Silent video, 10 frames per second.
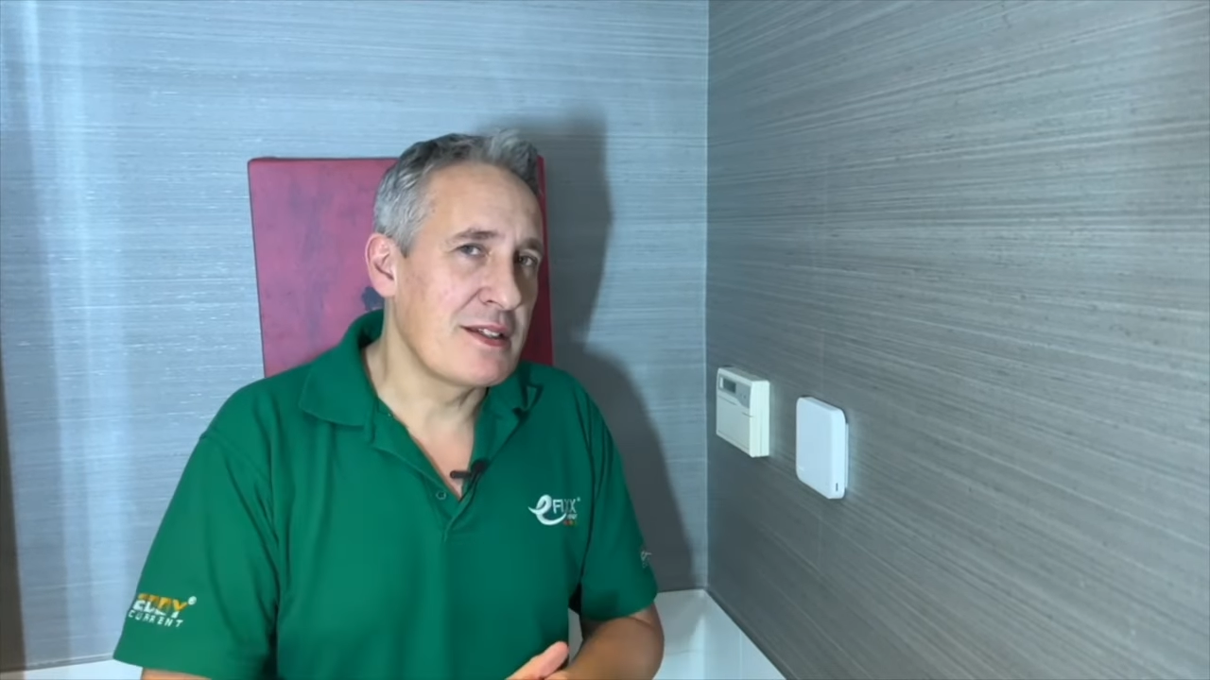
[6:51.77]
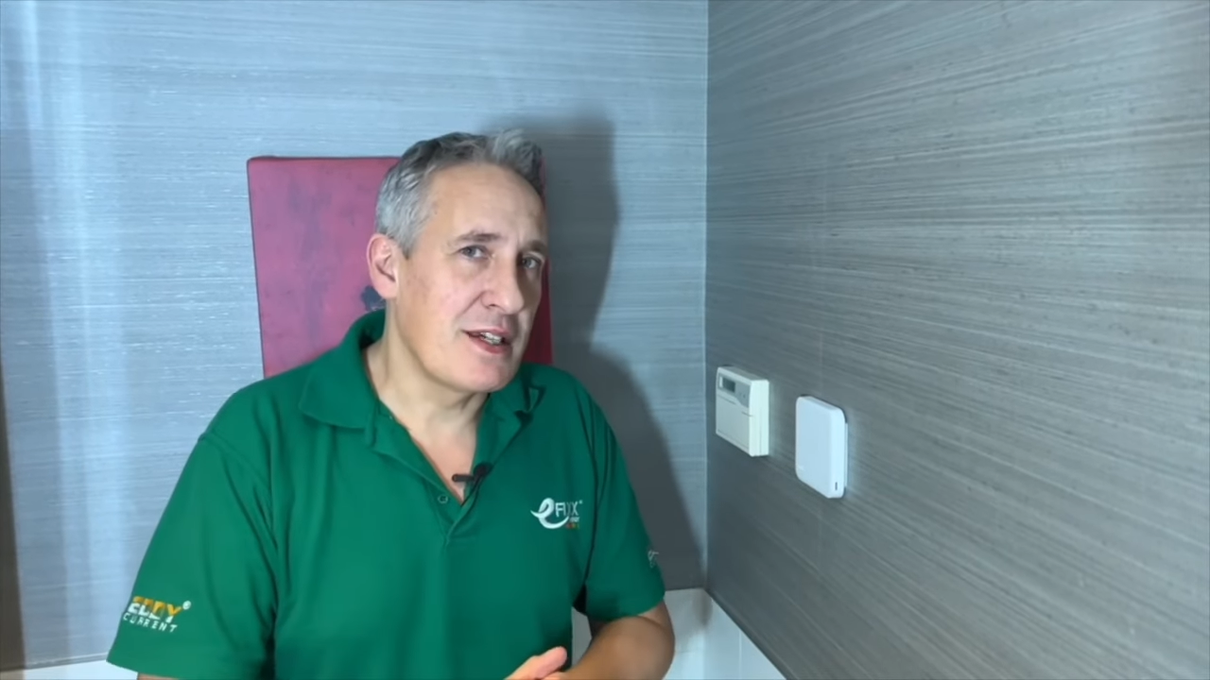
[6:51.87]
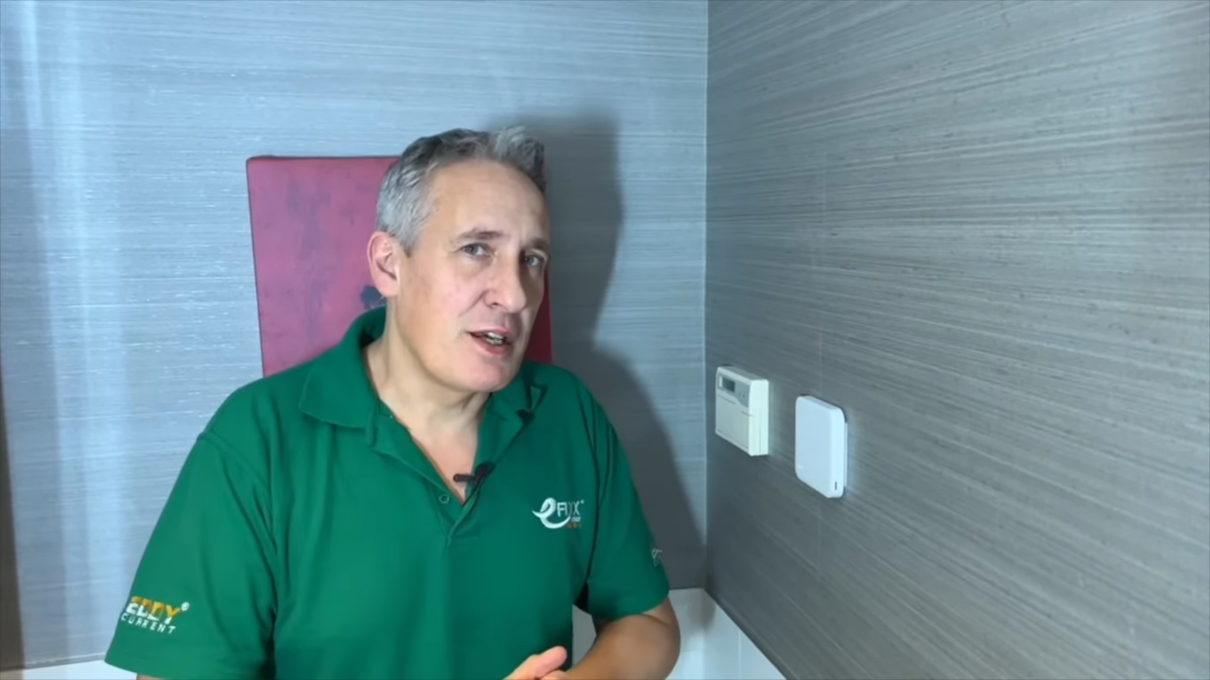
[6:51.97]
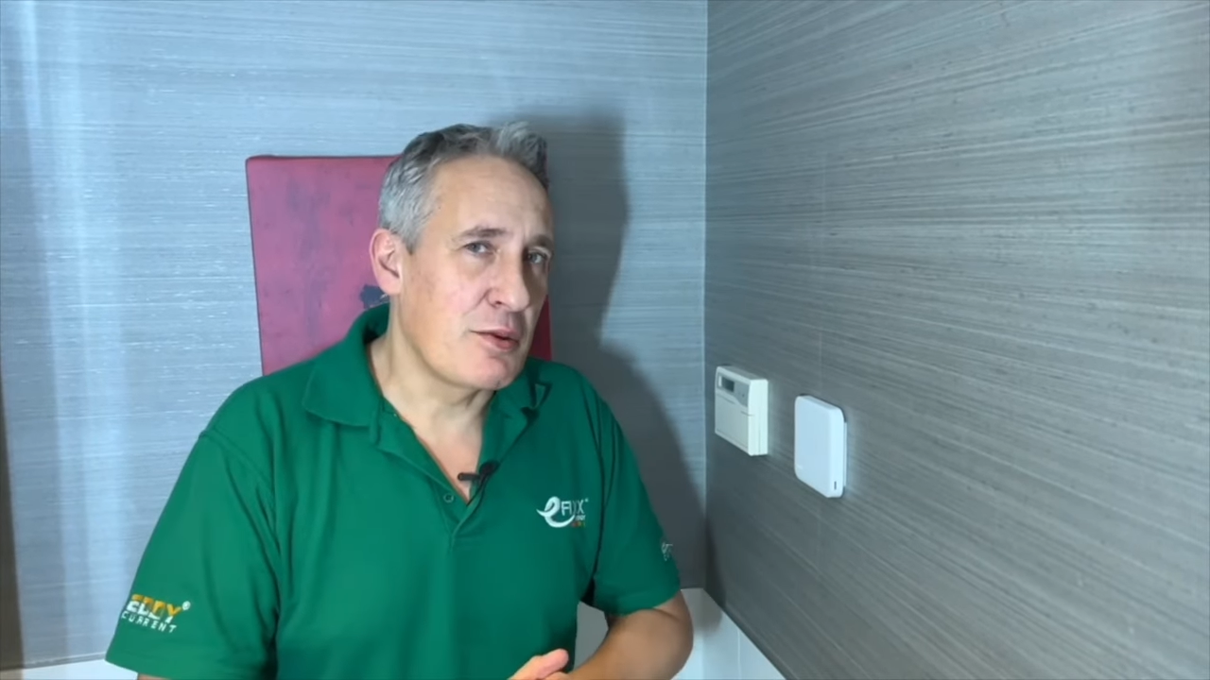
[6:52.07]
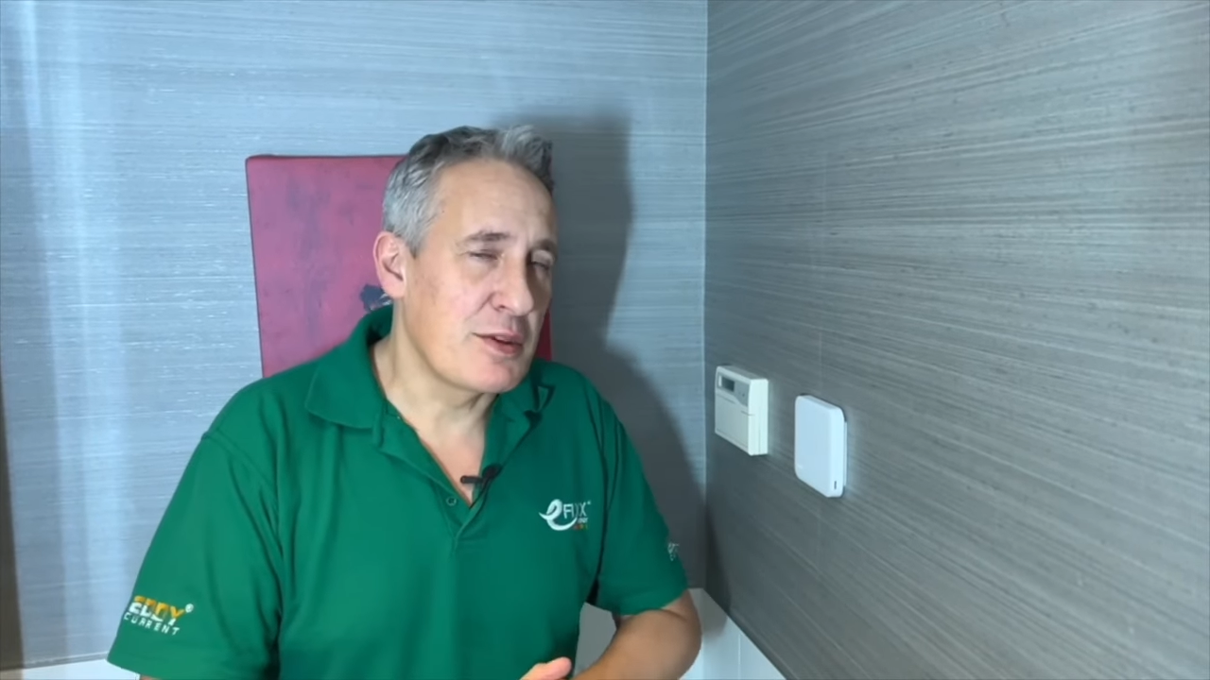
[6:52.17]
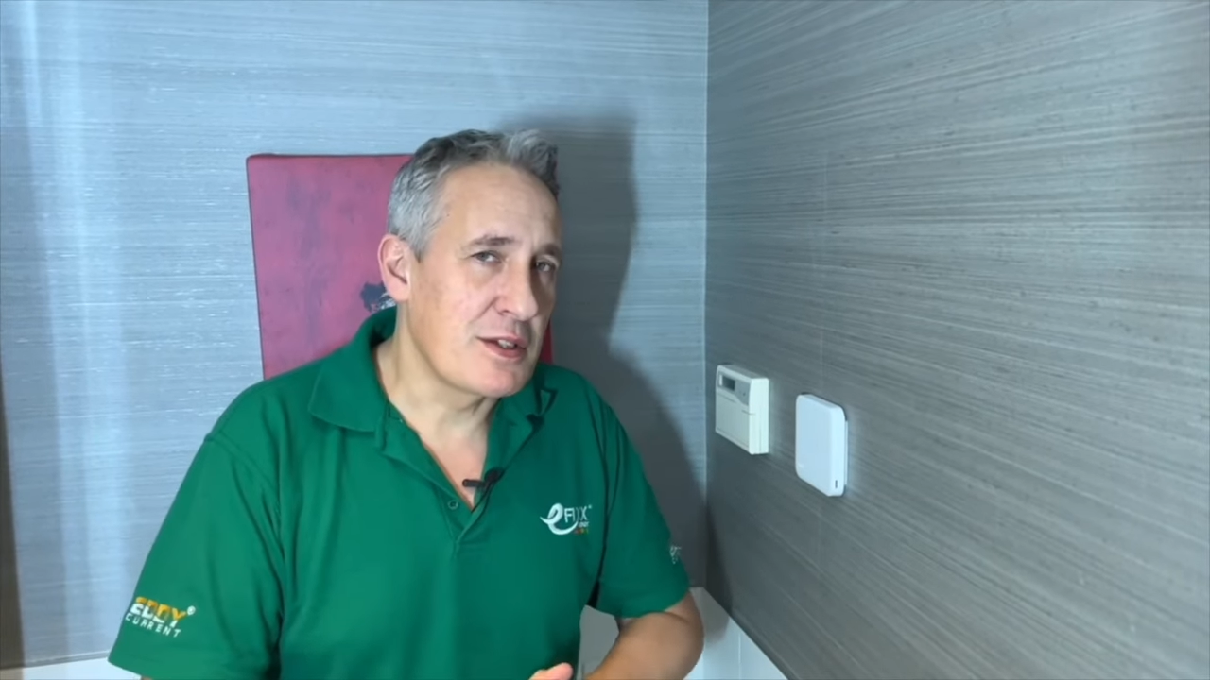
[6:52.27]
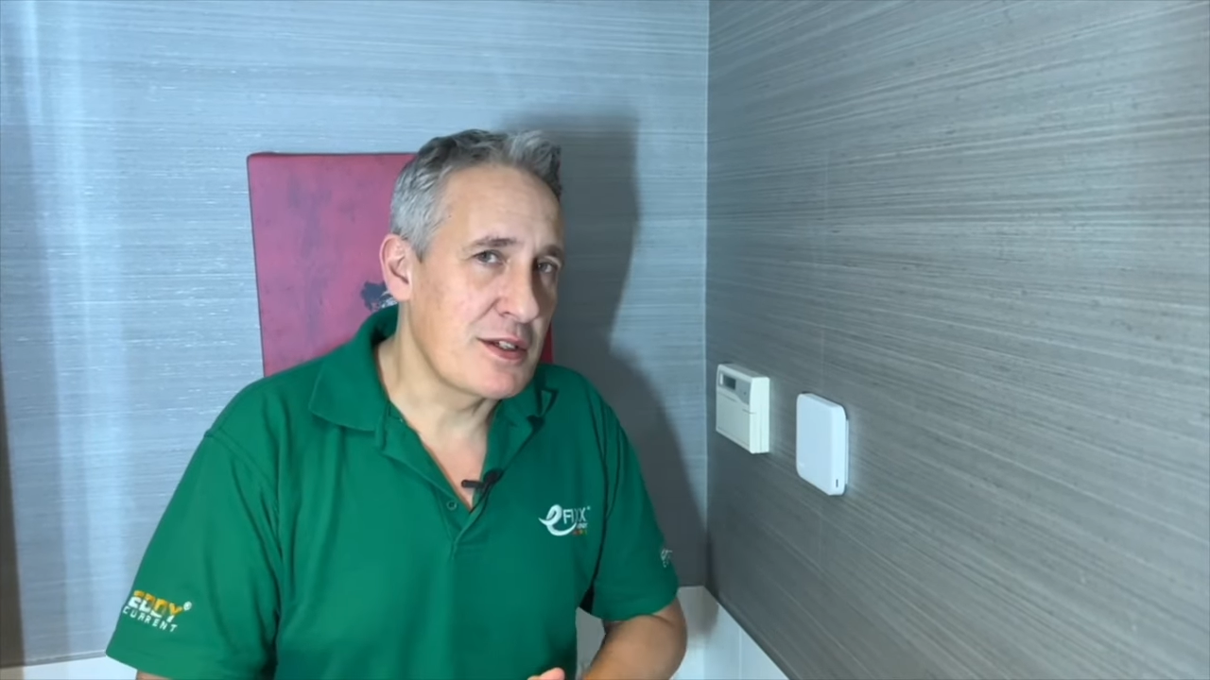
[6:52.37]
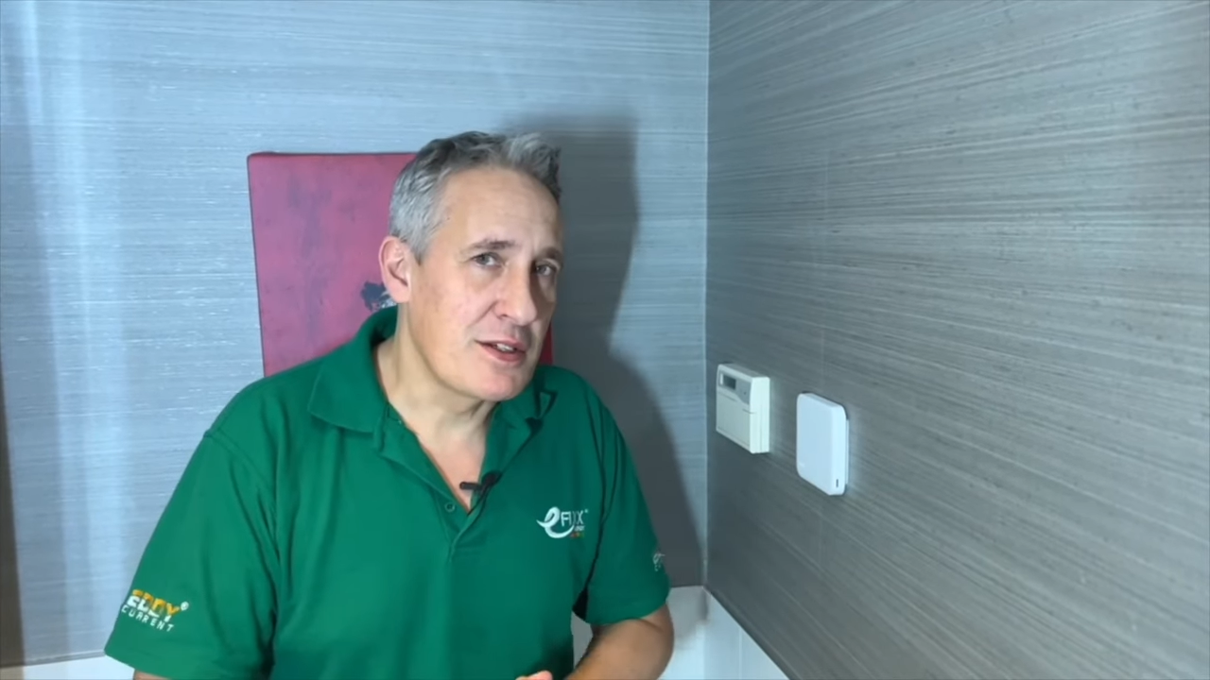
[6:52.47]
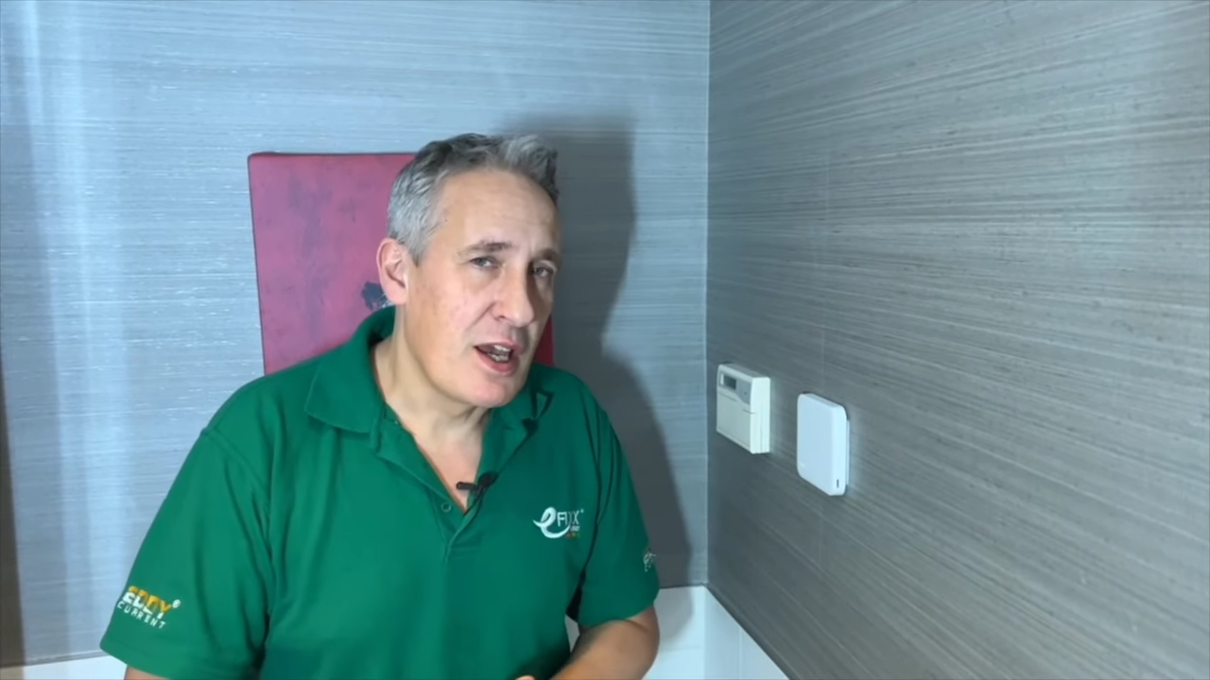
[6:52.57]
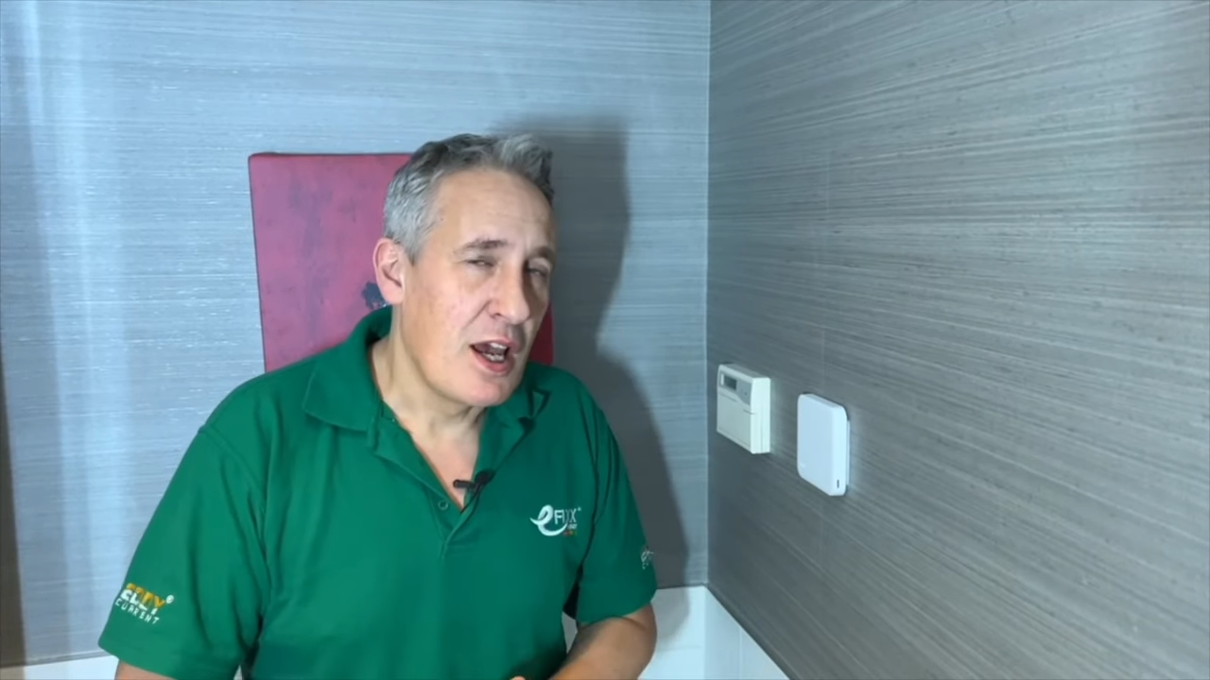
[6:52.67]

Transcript: sequences